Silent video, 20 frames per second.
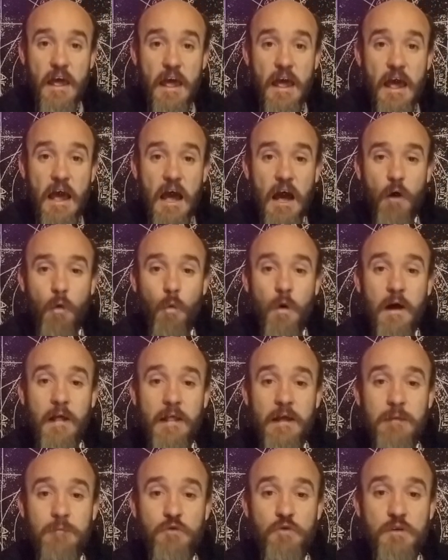While
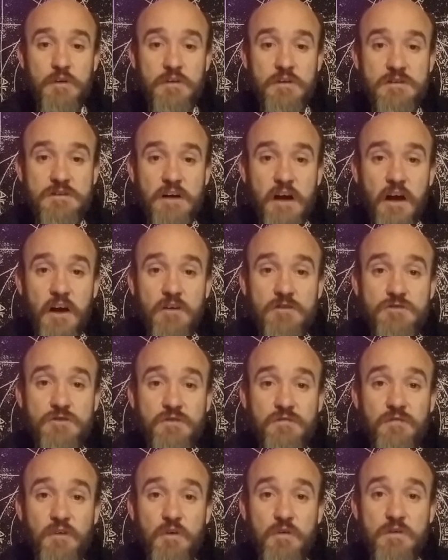I am doing this, I also
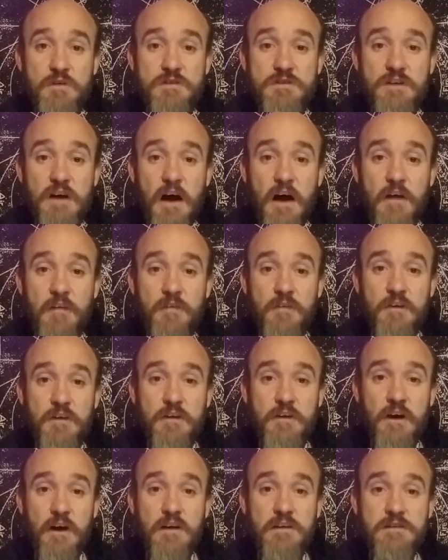focus on the
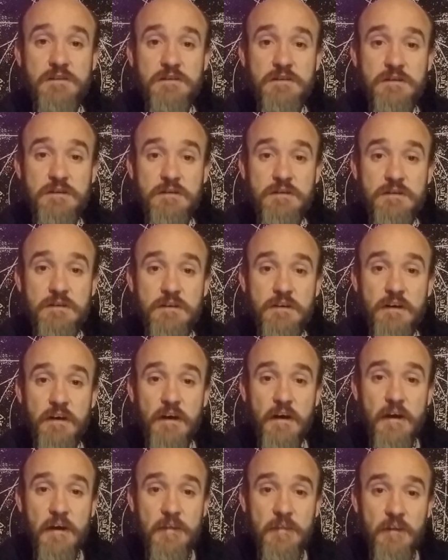gut
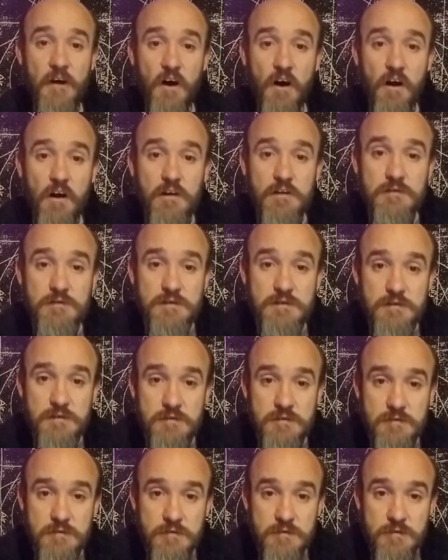and the heart
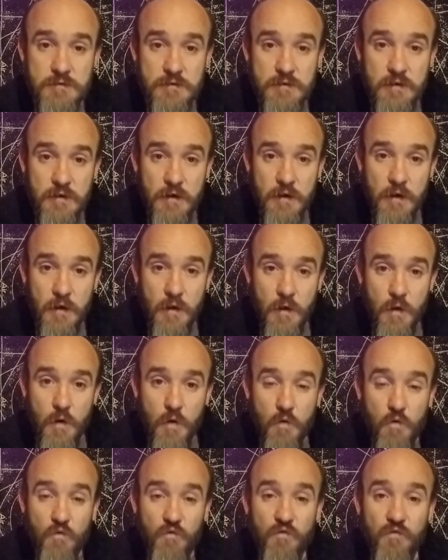
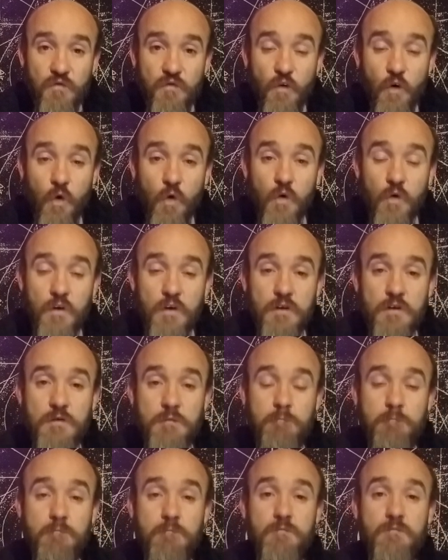for
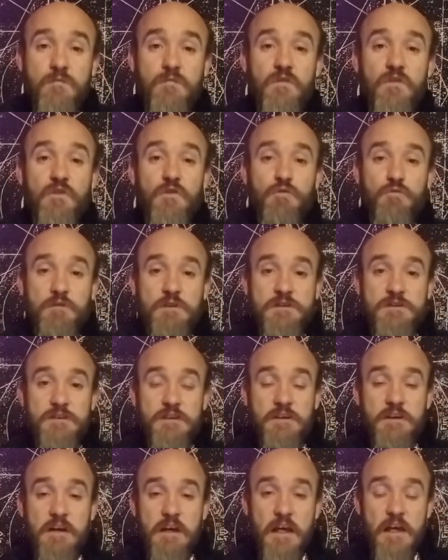the
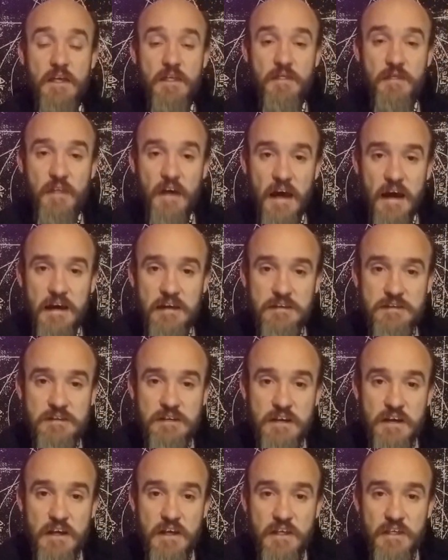reason that
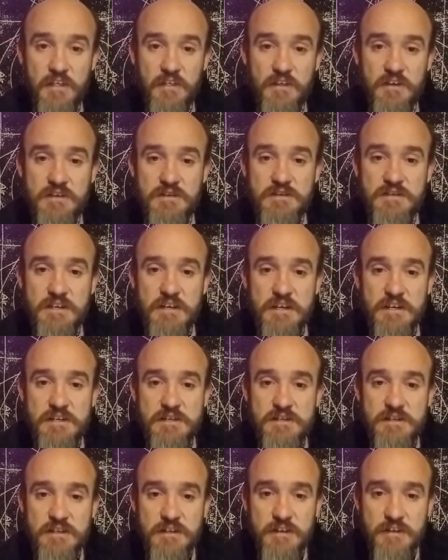this
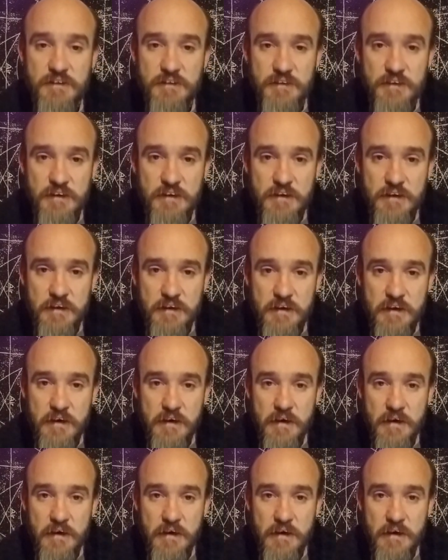is the